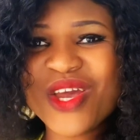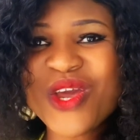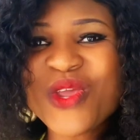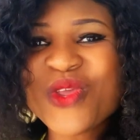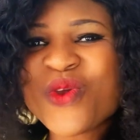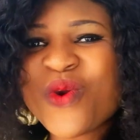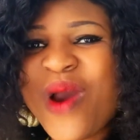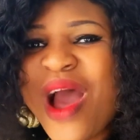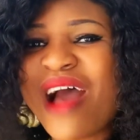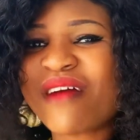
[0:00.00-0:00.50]

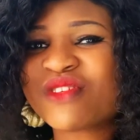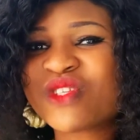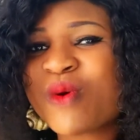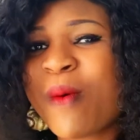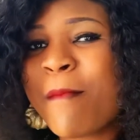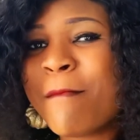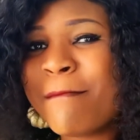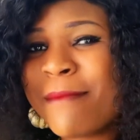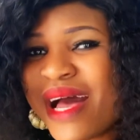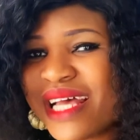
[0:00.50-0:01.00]
you have to
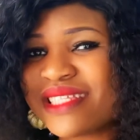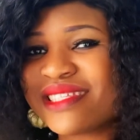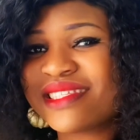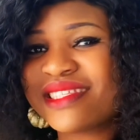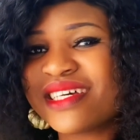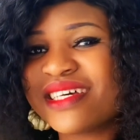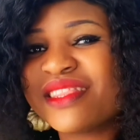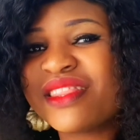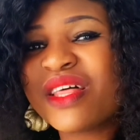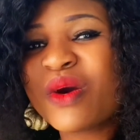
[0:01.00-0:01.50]

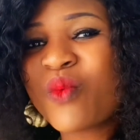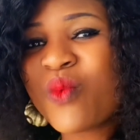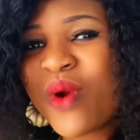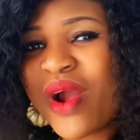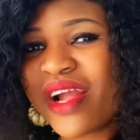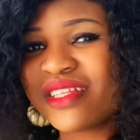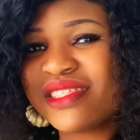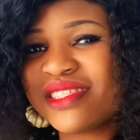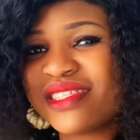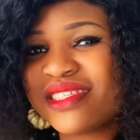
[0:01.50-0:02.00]
master the
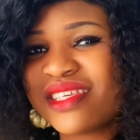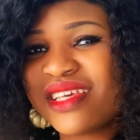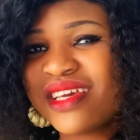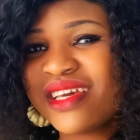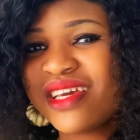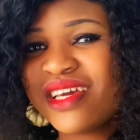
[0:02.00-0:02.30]
words